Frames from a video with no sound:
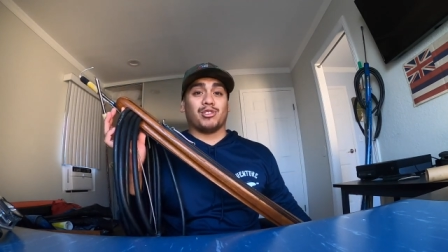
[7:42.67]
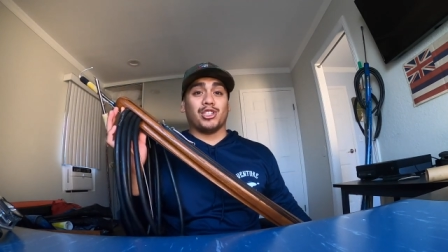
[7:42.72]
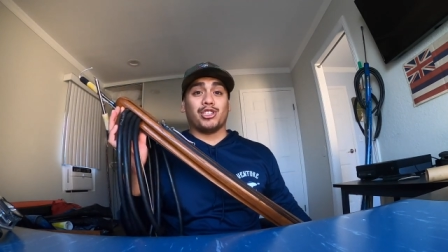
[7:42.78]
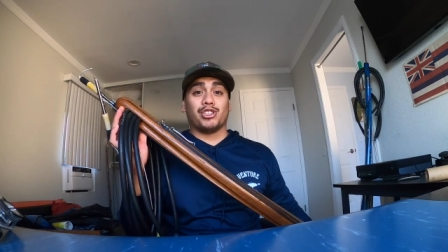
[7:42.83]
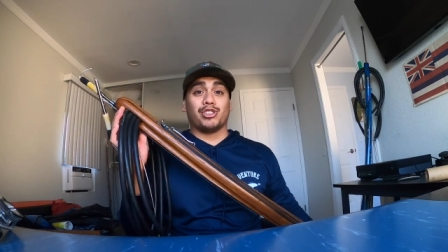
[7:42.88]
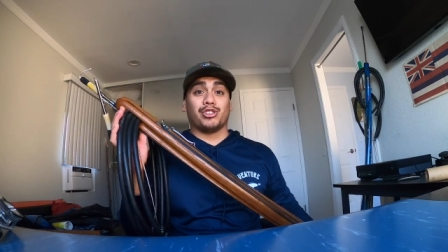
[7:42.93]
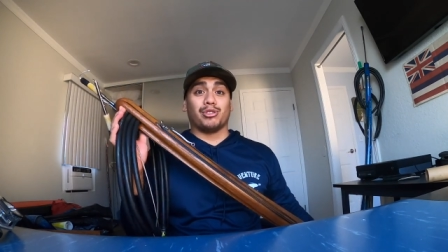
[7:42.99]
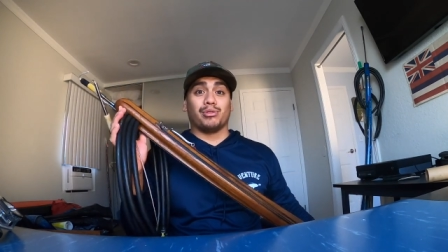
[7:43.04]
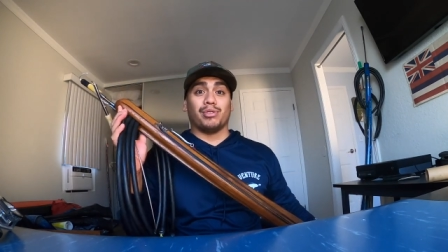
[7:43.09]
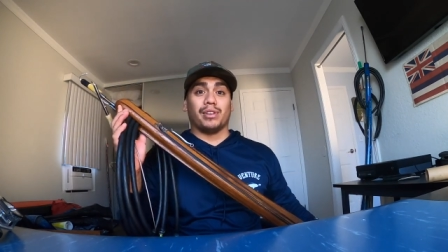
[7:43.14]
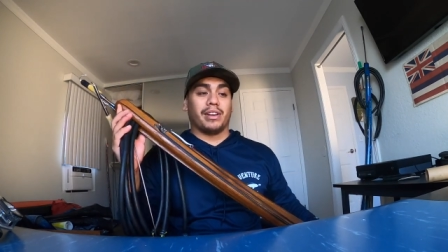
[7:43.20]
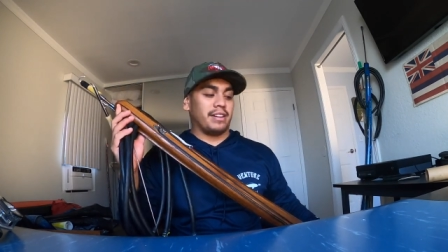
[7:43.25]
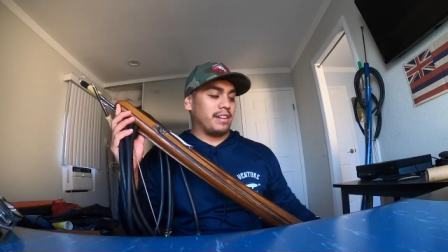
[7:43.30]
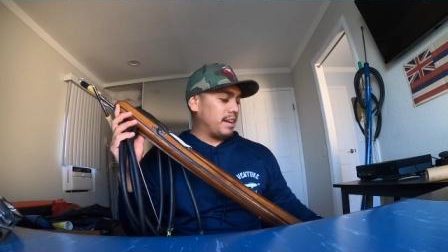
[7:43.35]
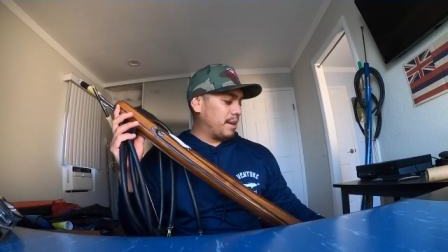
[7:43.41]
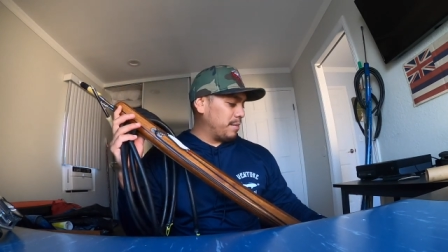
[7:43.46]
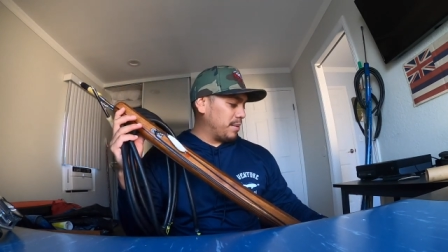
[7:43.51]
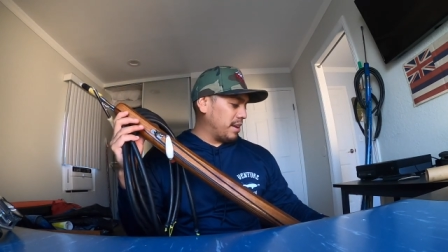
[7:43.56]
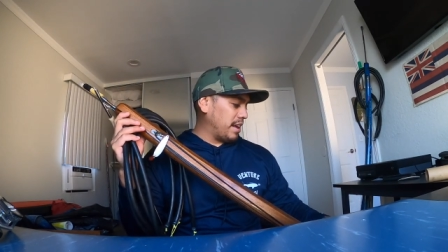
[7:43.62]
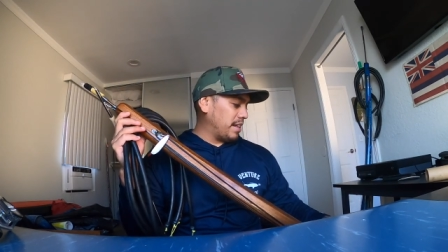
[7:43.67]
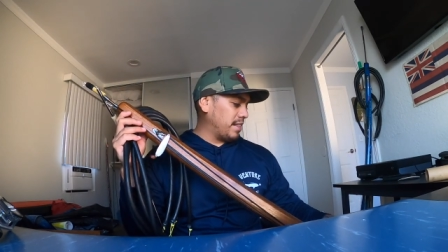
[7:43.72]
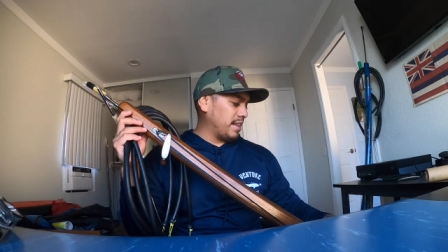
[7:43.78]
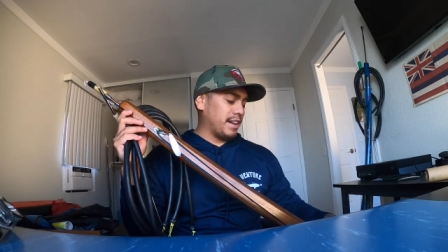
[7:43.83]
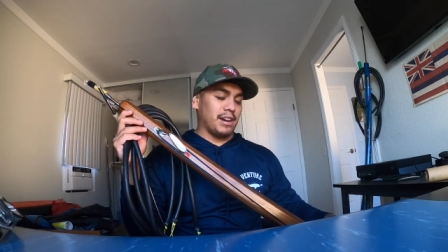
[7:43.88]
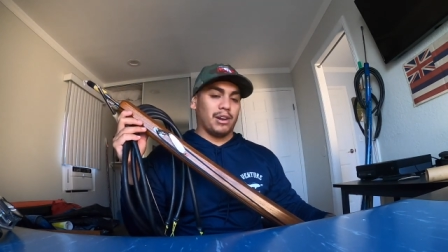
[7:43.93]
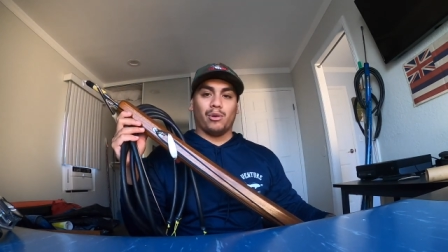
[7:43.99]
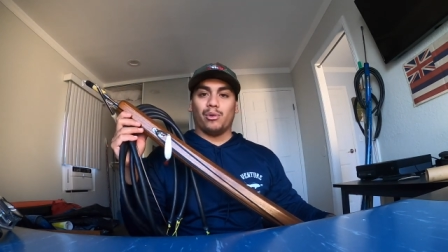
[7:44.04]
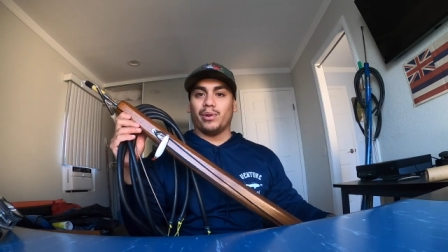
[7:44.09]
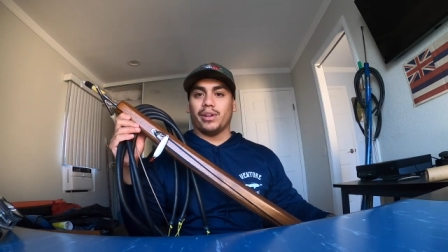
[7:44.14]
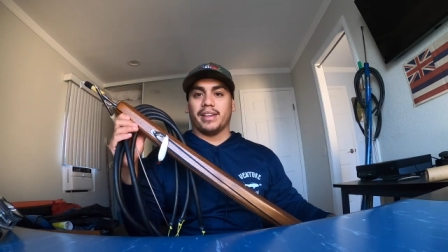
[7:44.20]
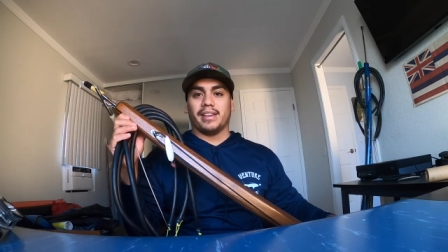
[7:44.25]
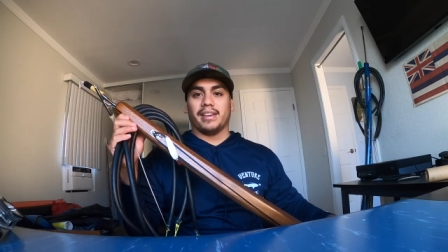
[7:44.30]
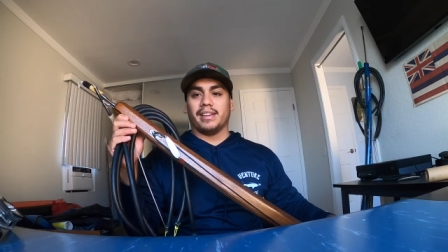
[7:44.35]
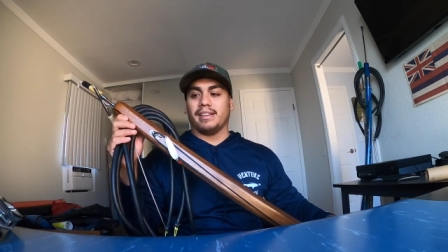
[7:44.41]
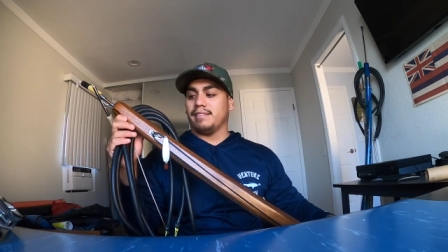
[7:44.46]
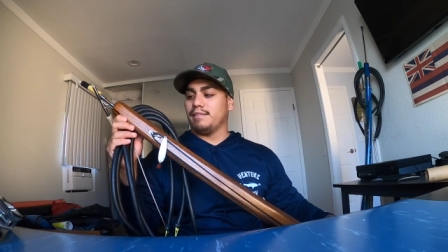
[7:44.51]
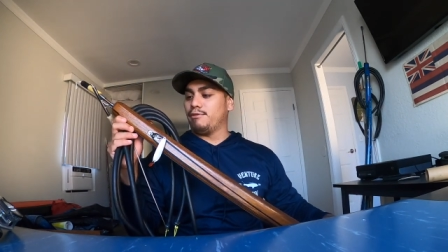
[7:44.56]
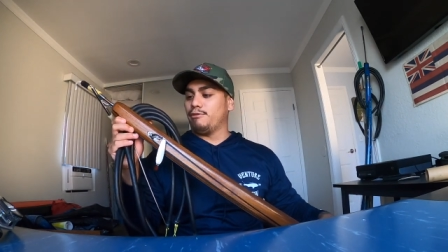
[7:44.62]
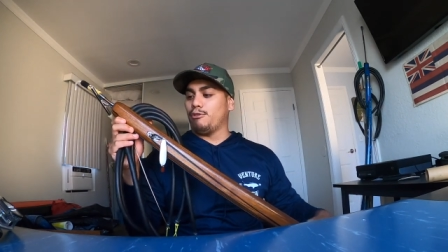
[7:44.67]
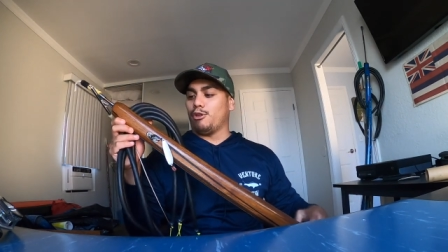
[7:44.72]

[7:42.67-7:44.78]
just shoot it. I mean, I think loading it,